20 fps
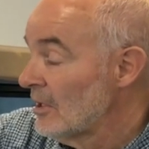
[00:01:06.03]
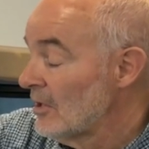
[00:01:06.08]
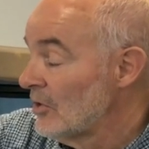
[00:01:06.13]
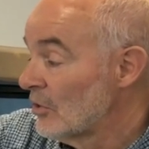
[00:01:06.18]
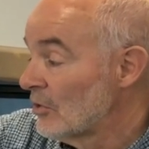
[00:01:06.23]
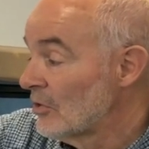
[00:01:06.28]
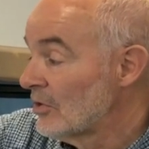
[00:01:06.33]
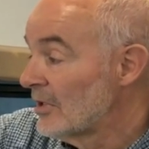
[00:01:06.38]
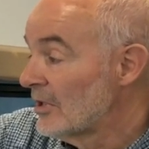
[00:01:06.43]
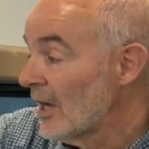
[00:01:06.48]

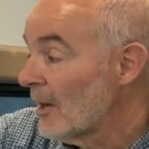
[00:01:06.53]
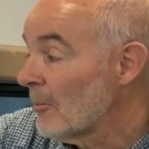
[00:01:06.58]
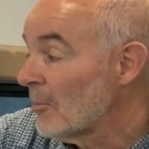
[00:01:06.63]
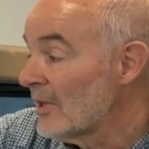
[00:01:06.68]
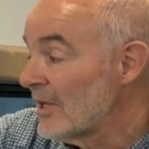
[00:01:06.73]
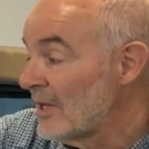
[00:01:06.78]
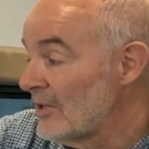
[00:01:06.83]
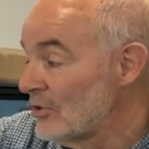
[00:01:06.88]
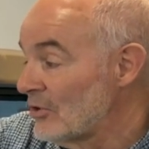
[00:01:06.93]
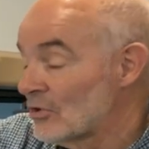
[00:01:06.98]
you're
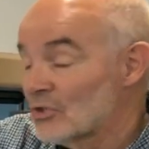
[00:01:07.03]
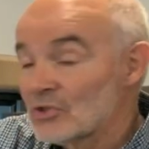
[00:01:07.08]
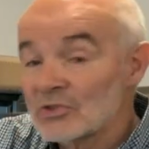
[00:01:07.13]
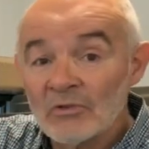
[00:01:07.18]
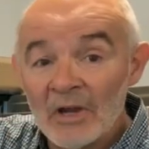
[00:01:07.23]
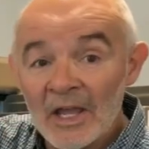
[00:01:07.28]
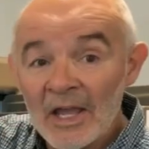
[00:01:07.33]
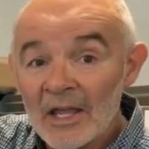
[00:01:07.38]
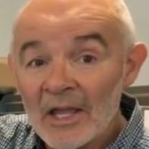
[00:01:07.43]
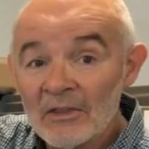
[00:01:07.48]
doubling your
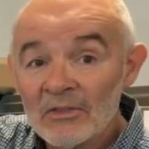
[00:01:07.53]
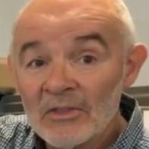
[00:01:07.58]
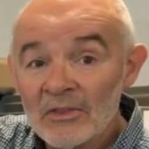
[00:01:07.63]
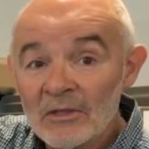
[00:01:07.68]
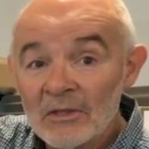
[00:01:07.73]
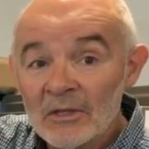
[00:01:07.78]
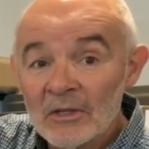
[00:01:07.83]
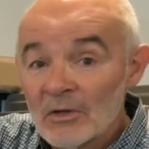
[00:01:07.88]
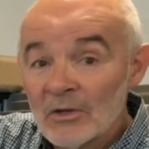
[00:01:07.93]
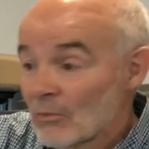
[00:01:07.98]

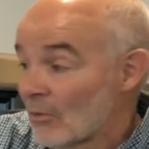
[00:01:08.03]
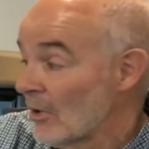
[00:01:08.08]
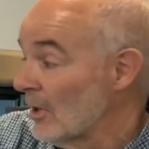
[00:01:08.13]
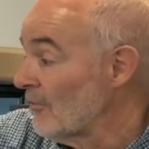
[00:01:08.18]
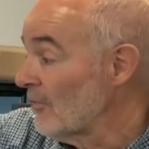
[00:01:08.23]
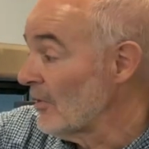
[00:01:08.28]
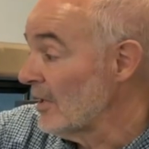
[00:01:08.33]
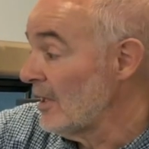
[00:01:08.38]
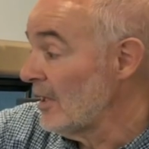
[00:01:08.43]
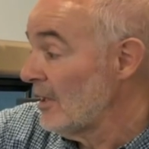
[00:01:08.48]
strength,
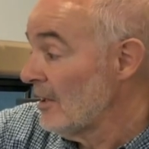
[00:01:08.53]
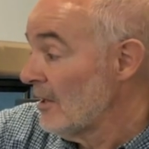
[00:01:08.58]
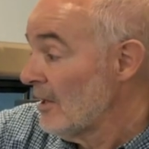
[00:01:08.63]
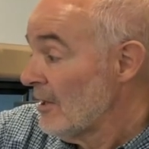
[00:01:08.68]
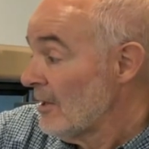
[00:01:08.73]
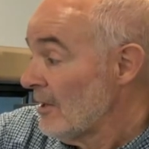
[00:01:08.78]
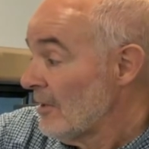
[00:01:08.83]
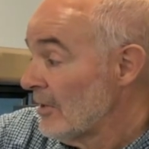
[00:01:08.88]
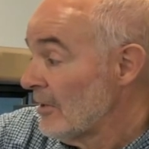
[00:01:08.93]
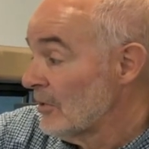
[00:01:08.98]
roughly,
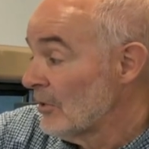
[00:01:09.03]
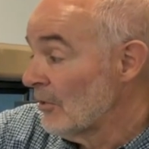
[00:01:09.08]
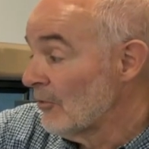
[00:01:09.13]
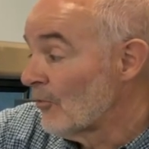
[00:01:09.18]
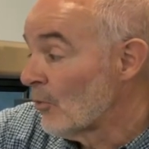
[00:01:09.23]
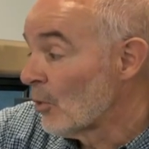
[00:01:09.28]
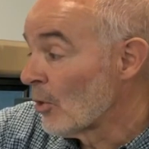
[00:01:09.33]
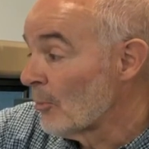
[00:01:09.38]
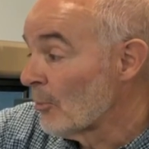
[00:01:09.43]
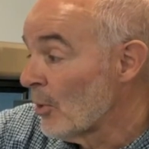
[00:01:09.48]
to
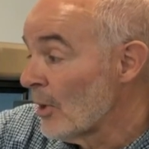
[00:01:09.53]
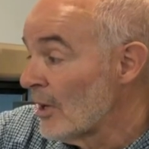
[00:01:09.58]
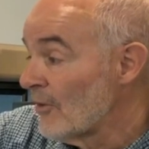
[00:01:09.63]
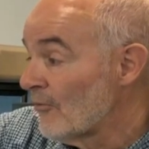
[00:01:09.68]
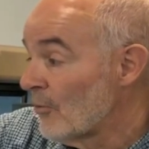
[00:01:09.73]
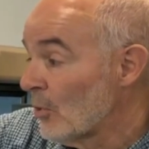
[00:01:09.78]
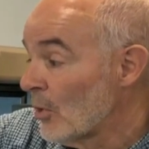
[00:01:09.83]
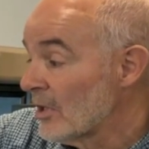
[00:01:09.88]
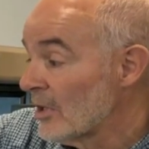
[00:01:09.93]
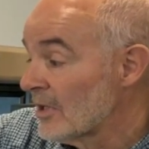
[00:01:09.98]

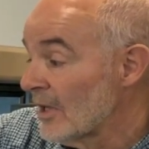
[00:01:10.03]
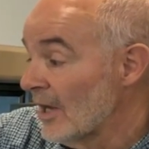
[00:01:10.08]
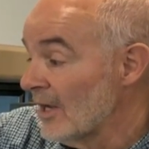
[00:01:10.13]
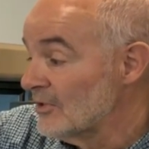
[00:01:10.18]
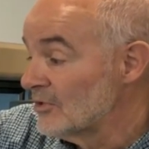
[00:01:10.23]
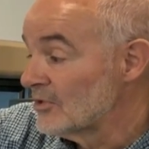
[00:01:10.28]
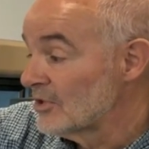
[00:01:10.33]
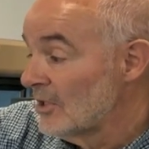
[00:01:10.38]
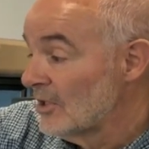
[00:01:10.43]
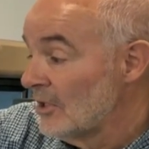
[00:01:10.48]
4.4
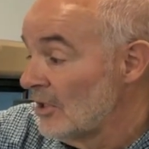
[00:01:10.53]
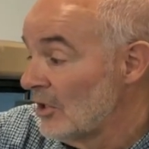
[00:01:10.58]
tons.